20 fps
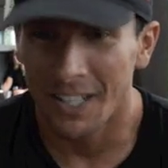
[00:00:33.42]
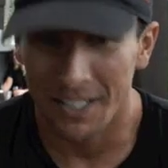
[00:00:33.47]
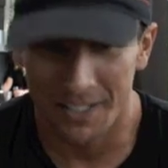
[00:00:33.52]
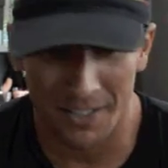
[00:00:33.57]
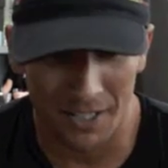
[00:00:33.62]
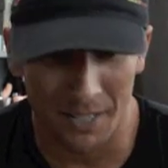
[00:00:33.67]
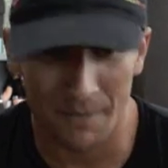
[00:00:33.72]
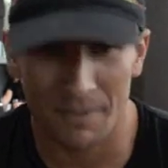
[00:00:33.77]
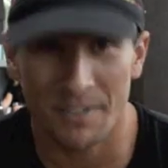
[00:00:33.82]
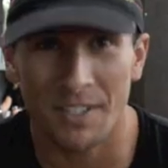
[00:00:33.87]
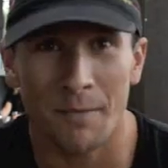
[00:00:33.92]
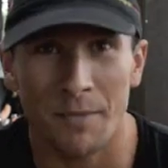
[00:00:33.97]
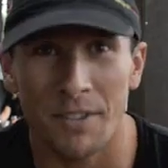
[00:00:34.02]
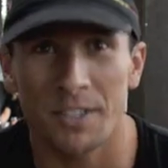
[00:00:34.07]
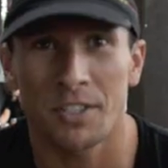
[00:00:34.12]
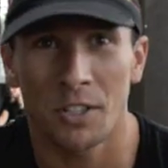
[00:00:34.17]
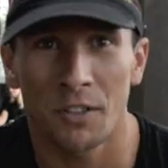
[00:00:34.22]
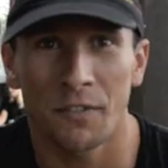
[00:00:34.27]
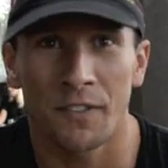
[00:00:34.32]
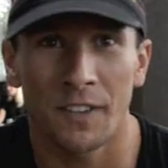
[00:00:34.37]
set
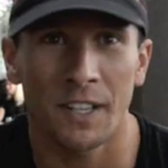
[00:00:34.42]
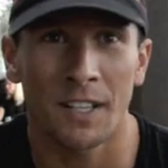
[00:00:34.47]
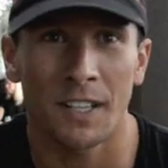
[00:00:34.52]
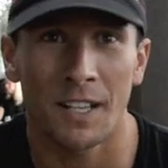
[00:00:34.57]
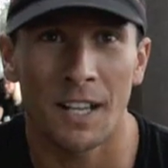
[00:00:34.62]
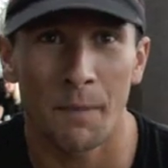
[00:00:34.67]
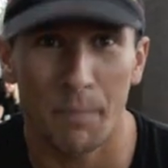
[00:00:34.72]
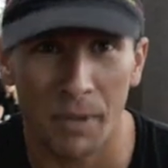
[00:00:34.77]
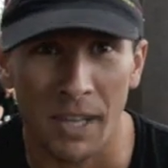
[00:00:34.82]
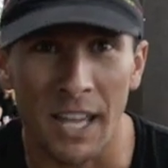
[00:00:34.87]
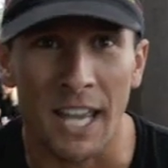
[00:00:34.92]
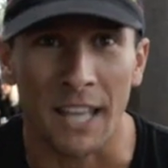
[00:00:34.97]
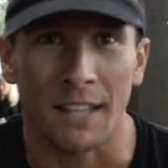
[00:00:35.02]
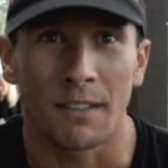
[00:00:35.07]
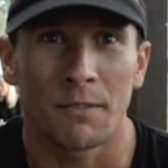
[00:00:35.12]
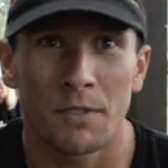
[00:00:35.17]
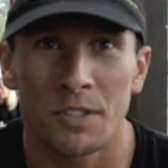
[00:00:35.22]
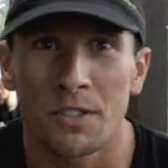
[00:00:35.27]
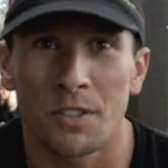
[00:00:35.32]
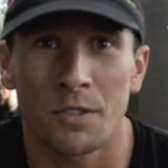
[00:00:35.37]
myself a plan,
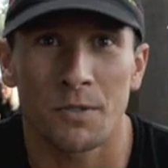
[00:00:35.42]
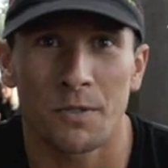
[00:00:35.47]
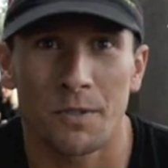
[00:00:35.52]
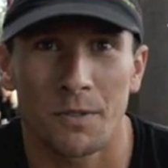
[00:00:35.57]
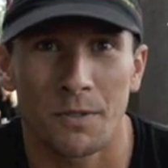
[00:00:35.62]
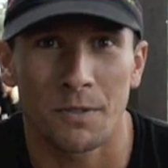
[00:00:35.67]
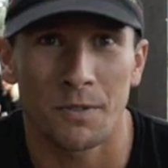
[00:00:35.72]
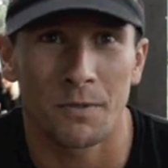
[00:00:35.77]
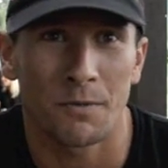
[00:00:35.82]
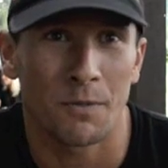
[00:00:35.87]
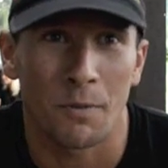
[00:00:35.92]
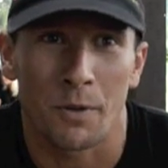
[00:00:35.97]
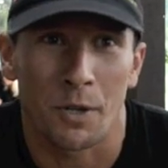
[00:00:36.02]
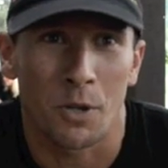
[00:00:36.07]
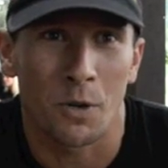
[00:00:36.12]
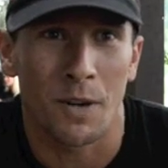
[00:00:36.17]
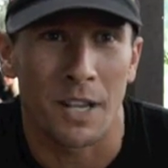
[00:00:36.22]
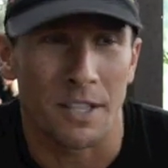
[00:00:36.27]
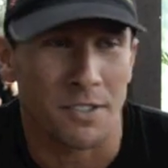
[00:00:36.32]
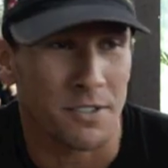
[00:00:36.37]
which is what
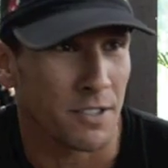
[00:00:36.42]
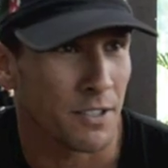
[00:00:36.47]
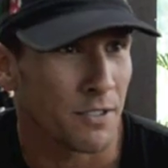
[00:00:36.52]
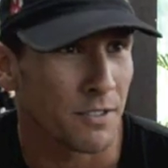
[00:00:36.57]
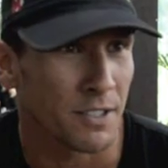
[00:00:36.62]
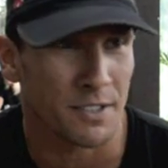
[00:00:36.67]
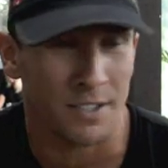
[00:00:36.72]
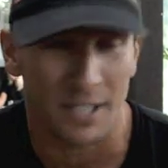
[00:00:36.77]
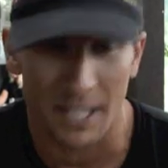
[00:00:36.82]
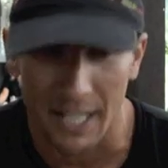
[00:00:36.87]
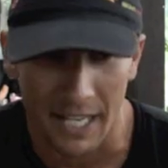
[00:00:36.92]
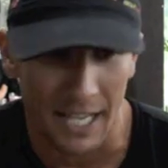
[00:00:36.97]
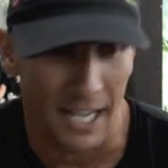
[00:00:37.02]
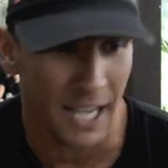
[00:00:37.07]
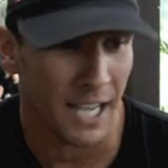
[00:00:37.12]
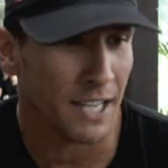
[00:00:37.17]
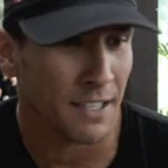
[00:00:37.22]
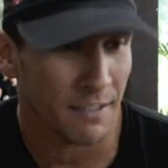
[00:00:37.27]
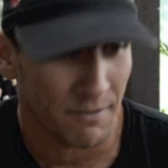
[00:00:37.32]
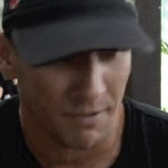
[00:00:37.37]
we always do, and said,
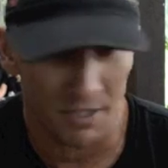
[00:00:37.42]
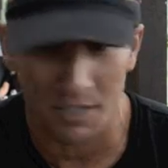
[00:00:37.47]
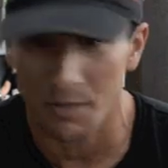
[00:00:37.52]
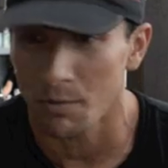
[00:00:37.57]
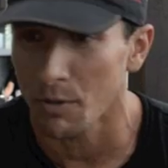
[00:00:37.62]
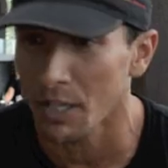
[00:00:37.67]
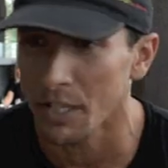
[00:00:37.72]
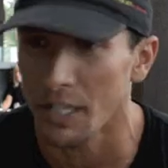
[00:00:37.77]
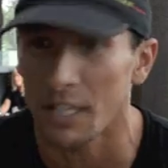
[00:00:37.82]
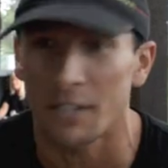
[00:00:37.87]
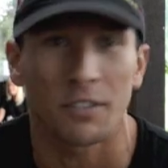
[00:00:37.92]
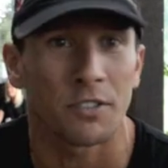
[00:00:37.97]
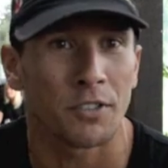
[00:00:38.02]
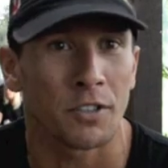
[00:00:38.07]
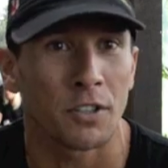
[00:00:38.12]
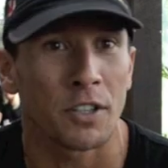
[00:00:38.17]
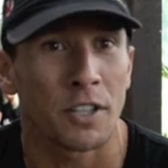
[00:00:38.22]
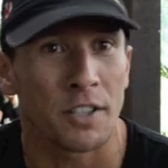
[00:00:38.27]
okay, this is what I need to do.